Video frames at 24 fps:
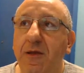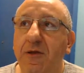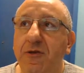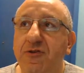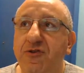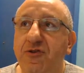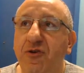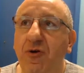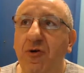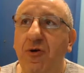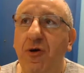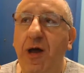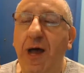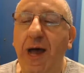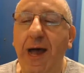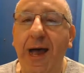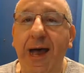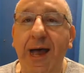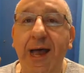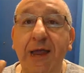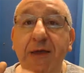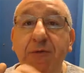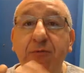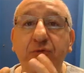so
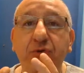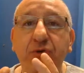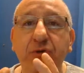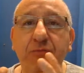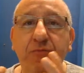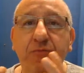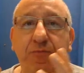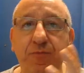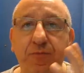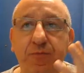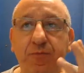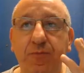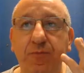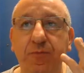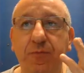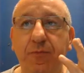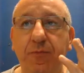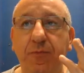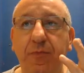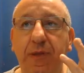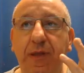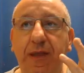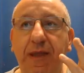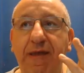i would
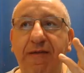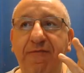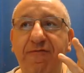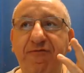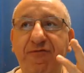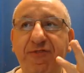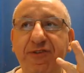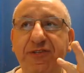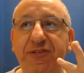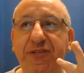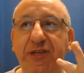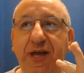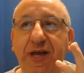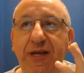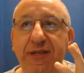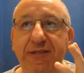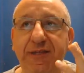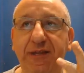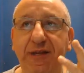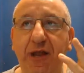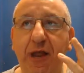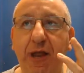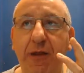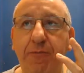emphasize
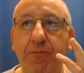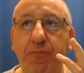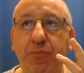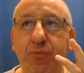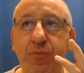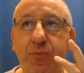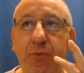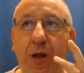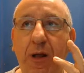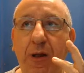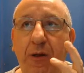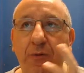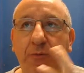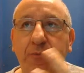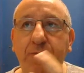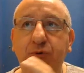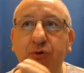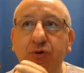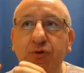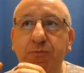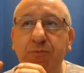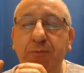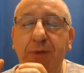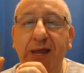and I I'll
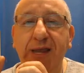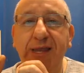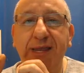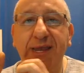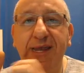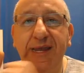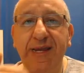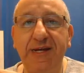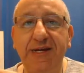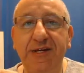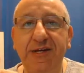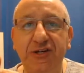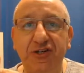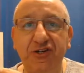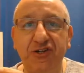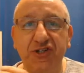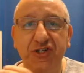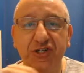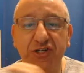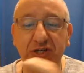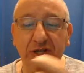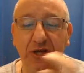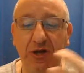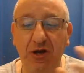put my
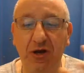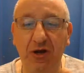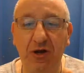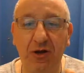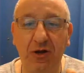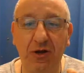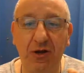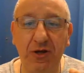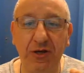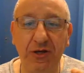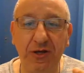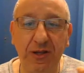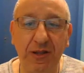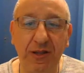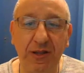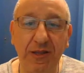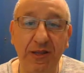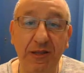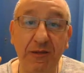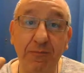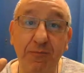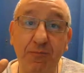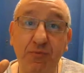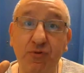energy on
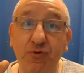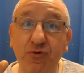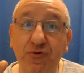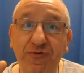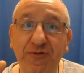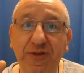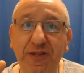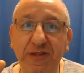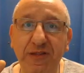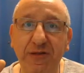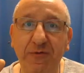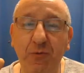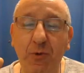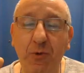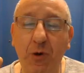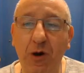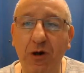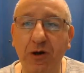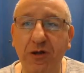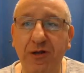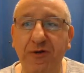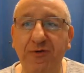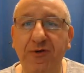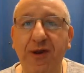improving the
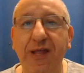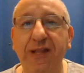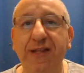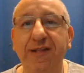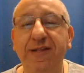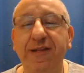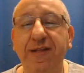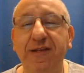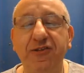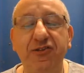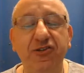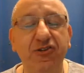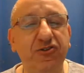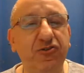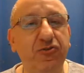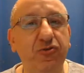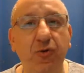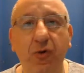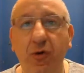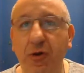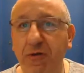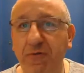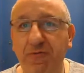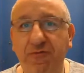walk rather than just
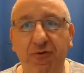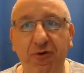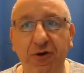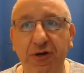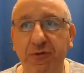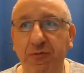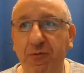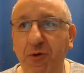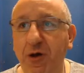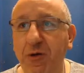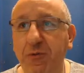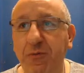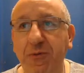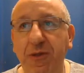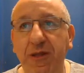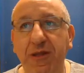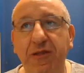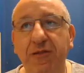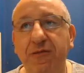going for the walk